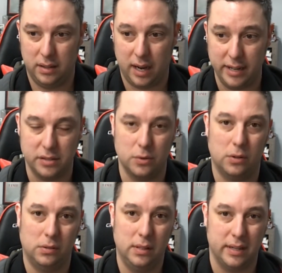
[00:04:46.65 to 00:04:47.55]
high
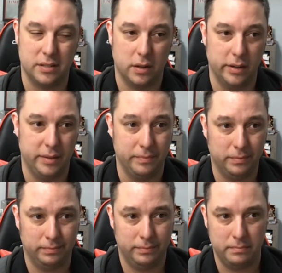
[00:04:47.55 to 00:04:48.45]
school, I started
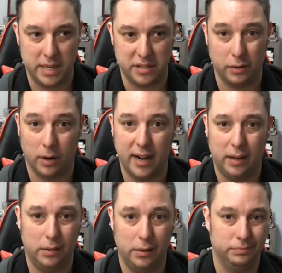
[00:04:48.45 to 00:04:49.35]
messing
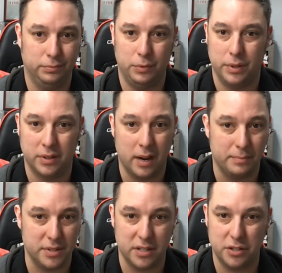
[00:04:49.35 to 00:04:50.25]
around with
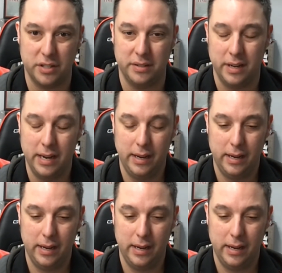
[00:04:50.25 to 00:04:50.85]
composition